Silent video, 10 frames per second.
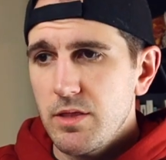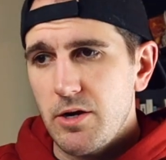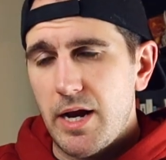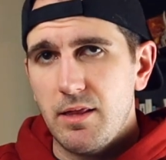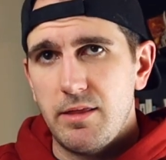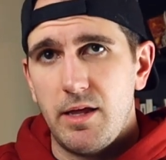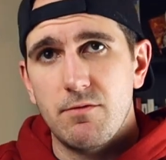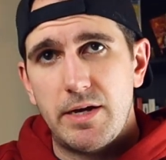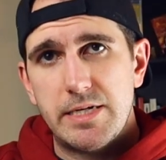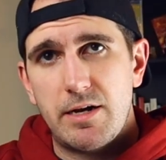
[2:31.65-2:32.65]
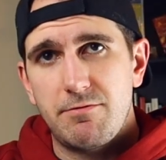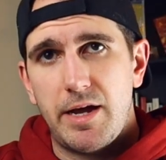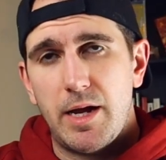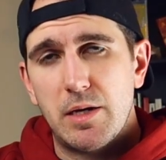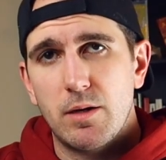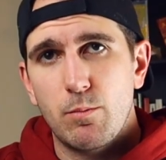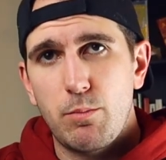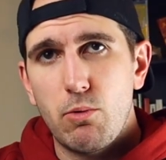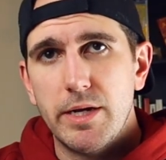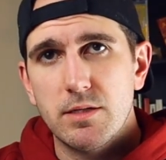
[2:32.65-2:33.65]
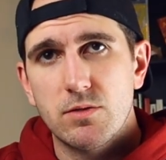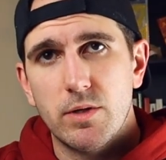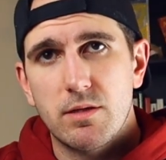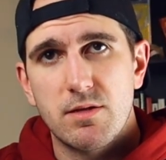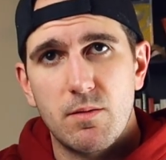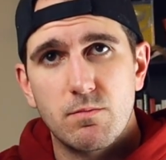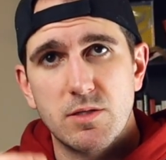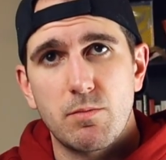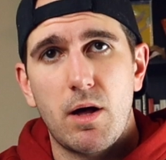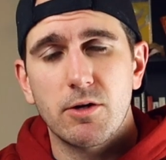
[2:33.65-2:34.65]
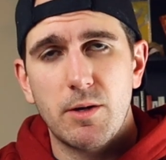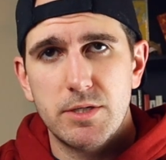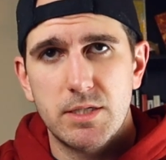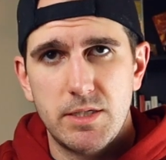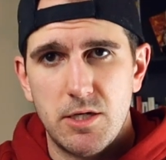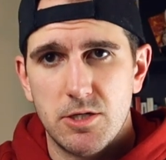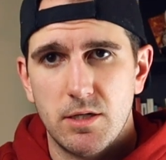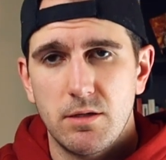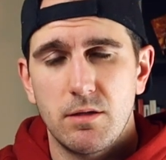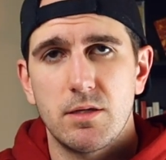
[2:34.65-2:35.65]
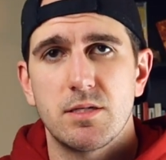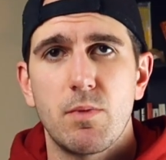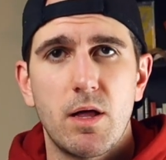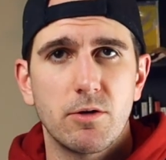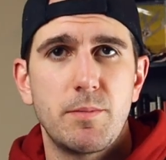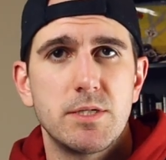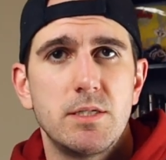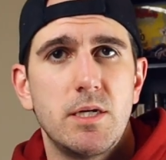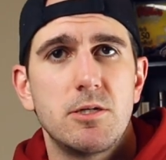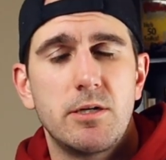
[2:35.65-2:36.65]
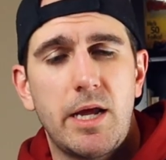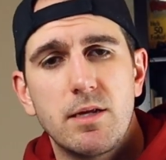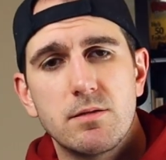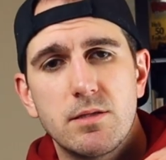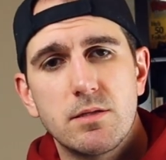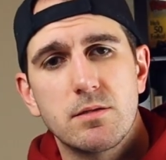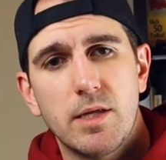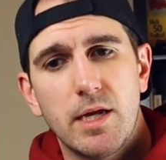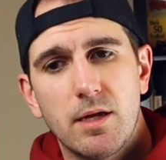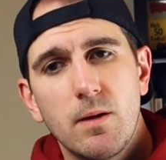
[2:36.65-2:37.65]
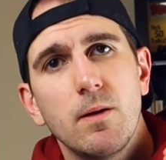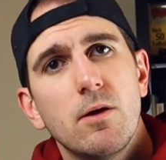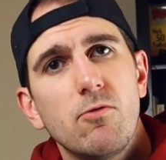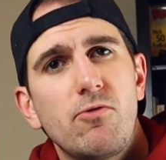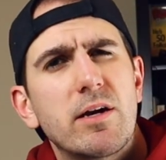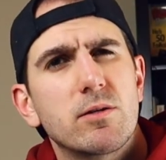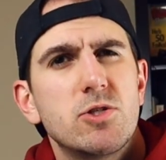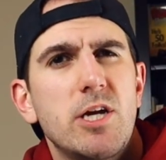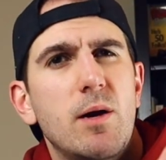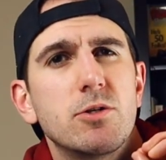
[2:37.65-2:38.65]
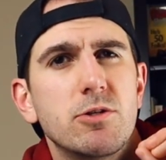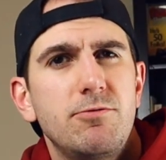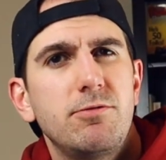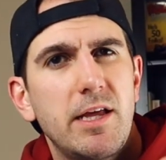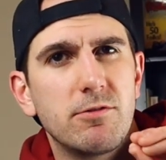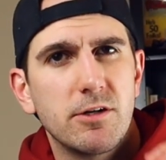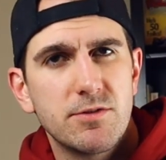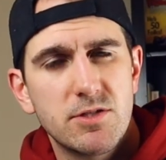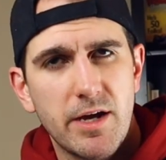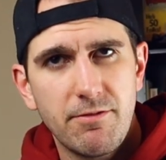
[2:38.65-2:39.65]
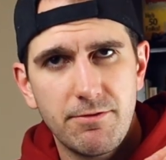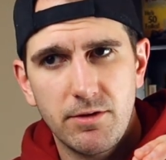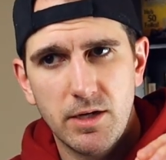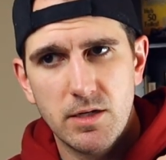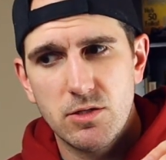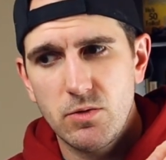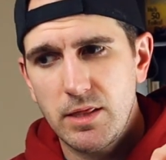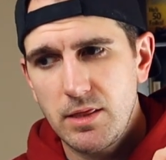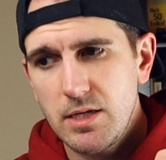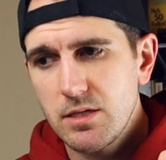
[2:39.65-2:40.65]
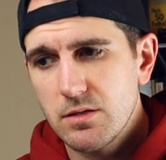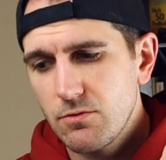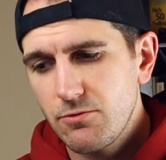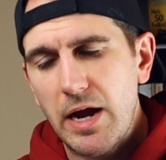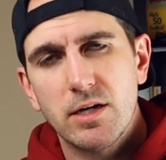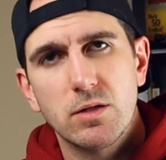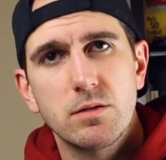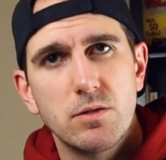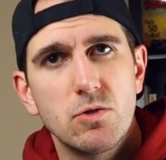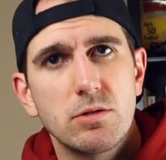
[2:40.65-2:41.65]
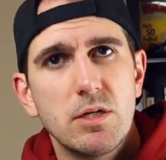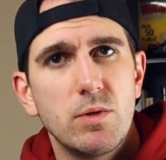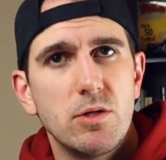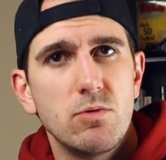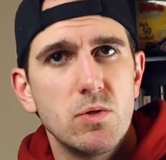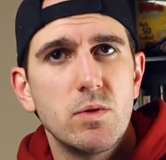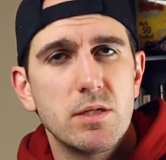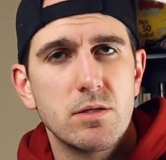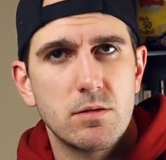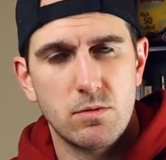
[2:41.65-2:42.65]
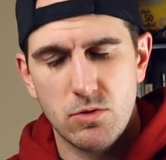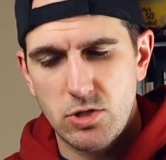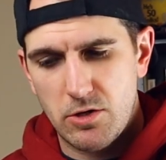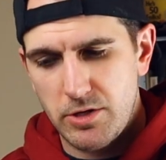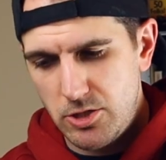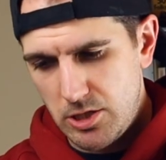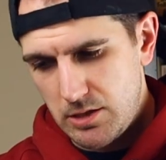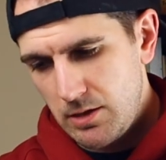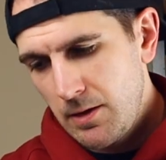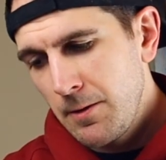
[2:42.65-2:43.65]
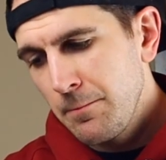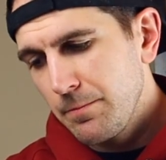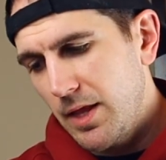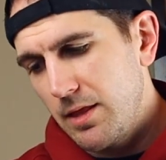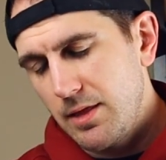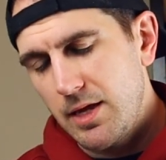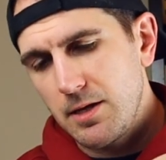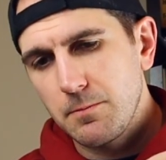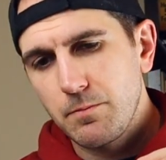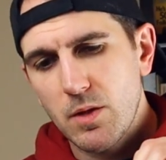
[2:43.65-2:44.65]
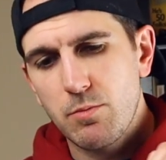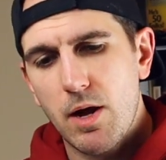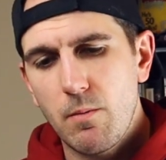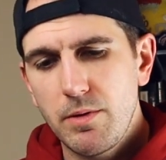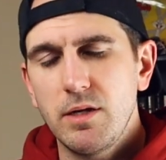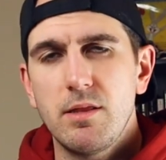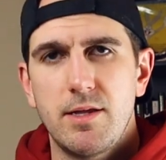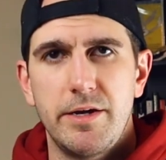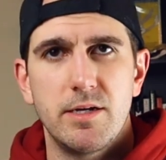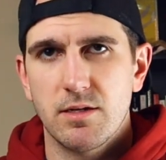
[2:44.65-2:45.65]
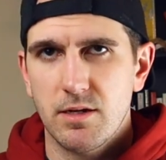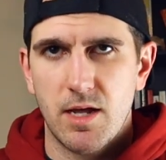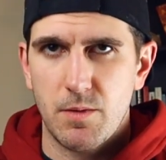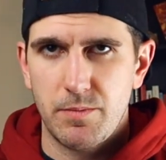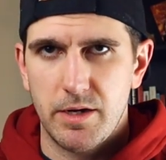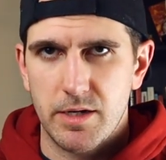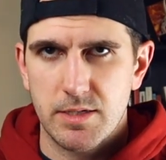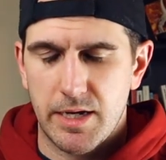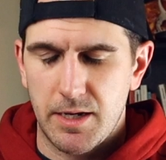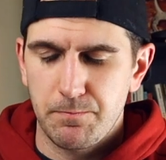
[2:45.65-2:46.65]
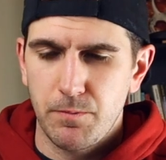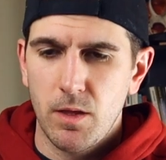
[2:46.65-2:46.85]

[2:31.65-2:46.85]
theoretic thing of identifying points with some symbolic representation. The symbolic representation has this like fractal geometry flavor of stuff because you get these fractals usually when you do this generation and then the probability theory is going to come up here in a second.